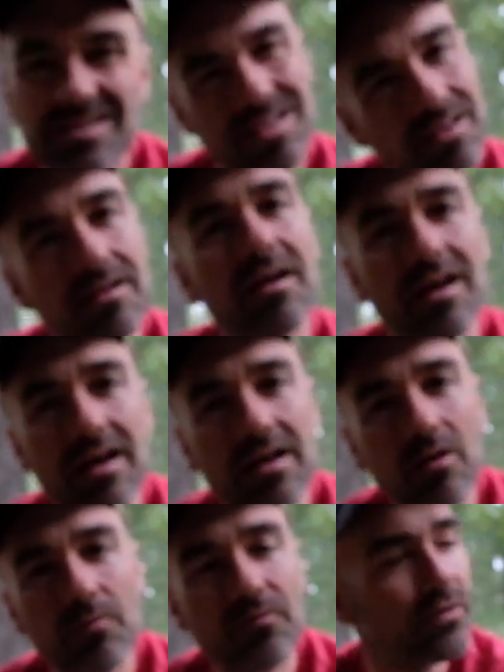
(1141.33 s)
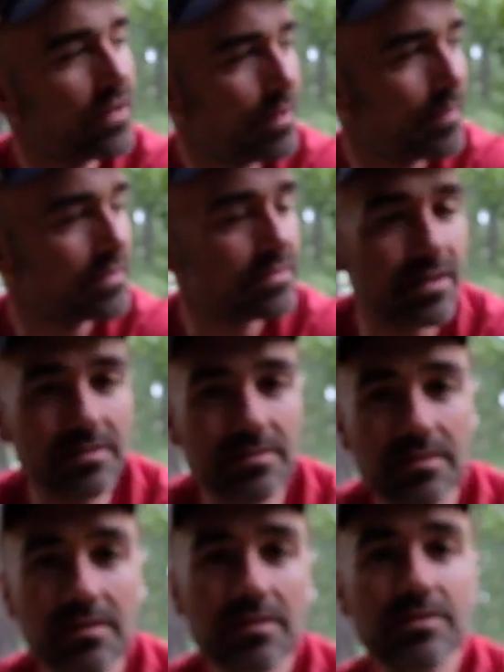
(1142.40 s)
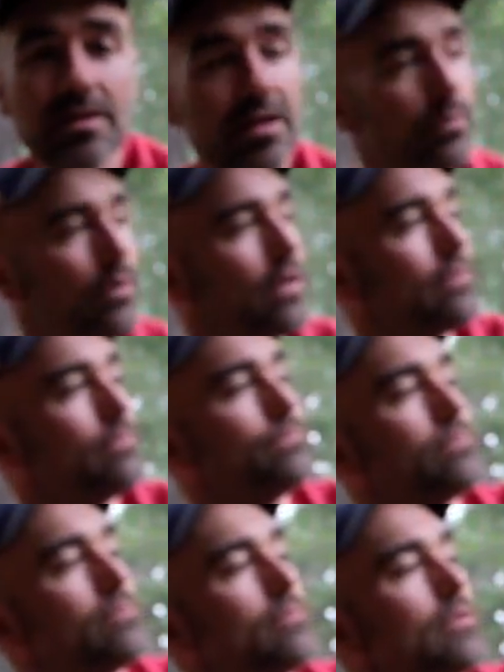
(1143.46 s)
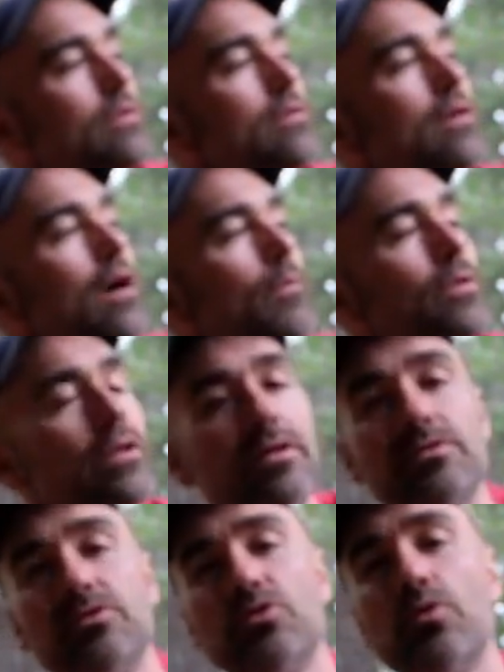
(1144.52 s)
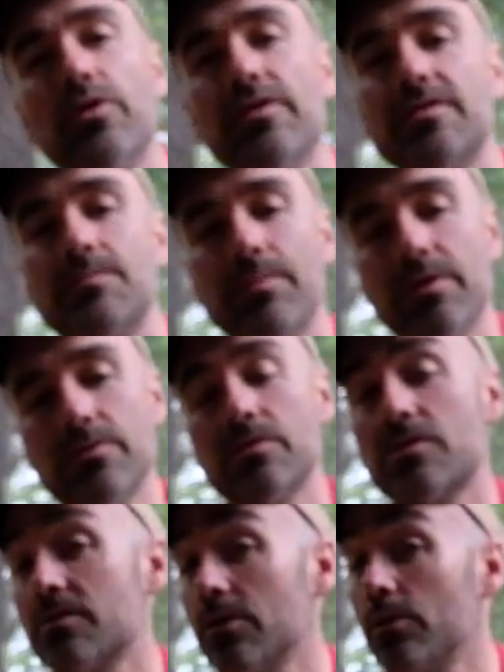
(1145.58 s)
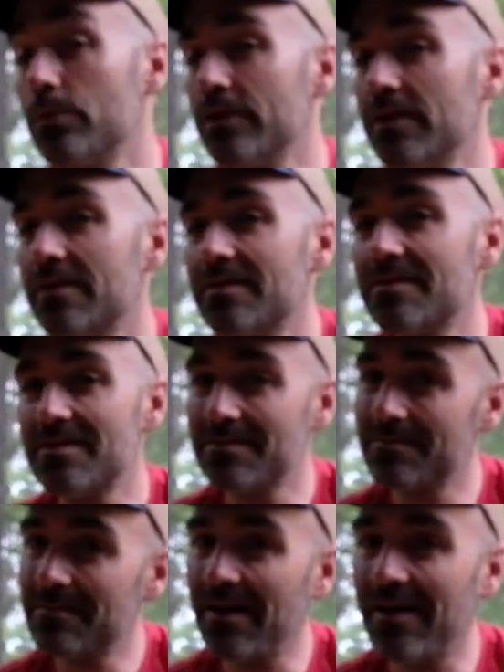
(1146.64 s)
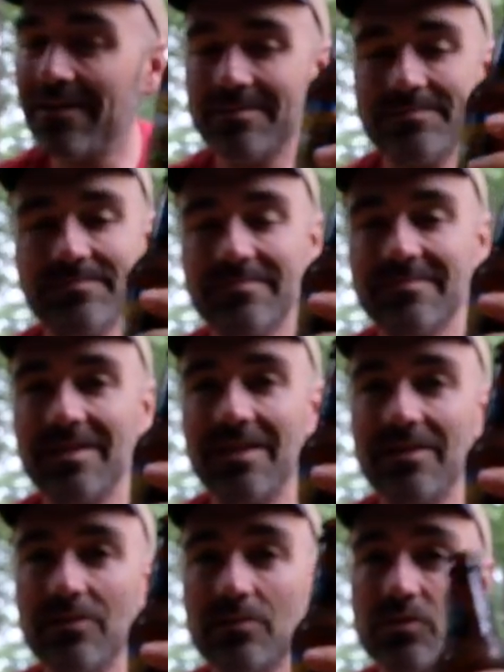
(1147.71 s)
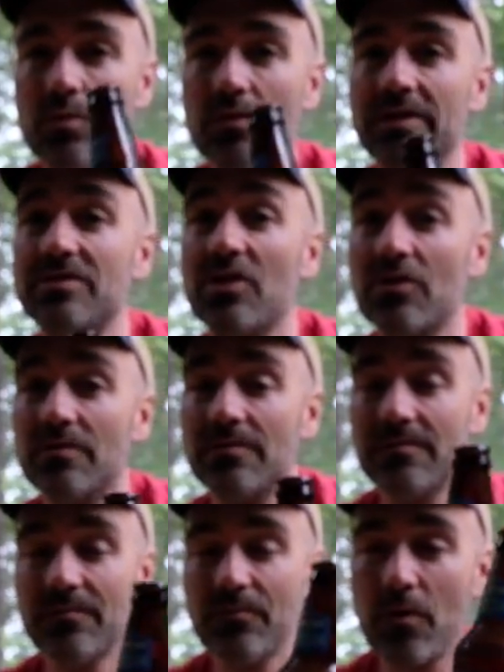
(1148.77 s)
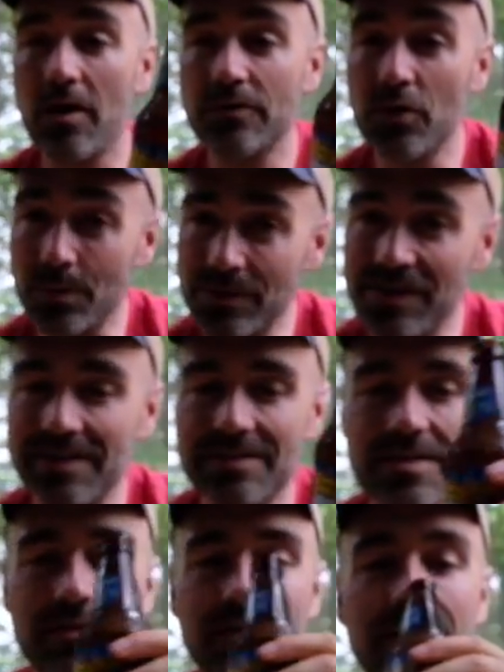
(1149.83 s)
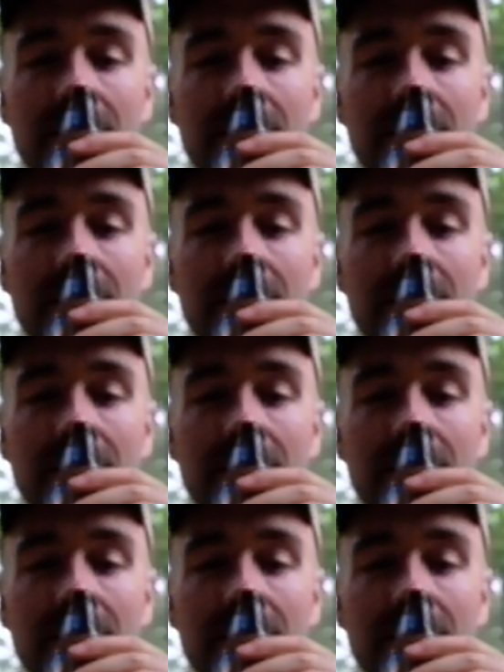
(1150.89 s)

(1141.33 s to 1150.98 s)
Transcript: That, uh, hopefully that makes sense. So anyway, I'm going to enjoy this beer slowly, because they didn't use the word eternal for October sixth.